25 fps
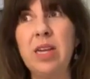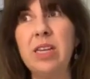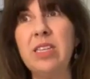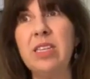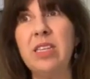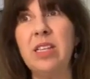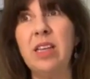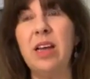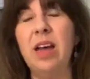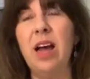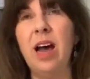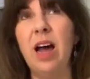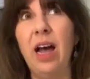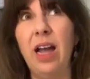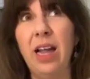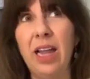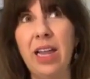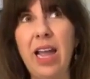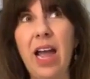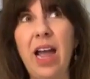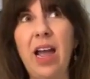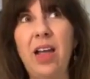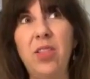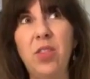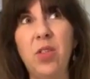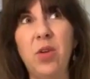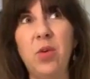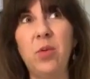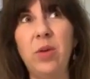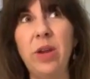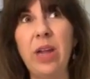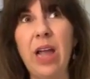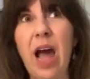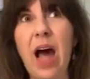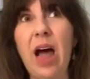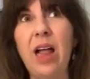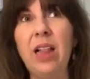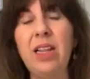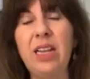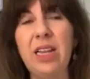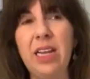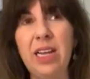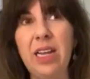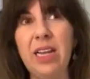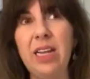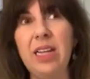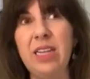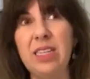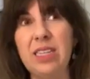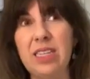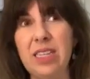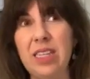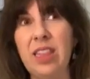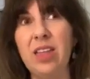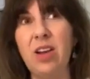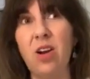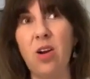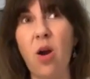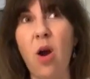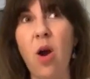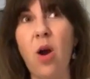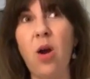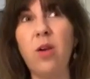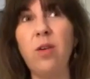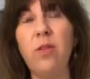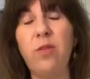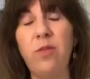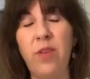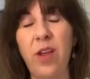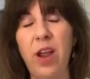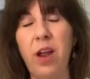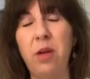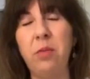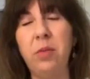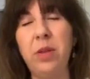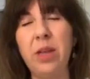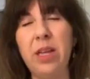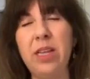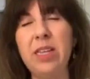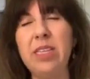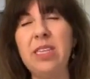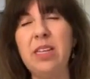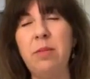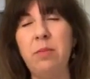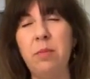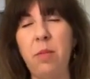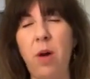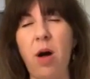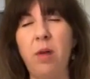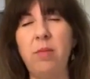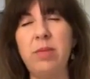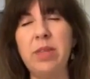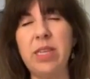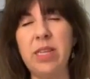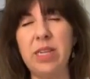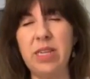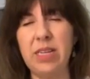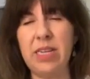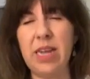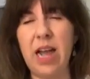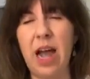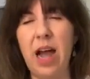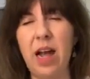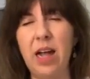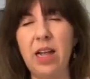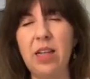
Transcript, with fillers: because again, the reality is there are families and moms and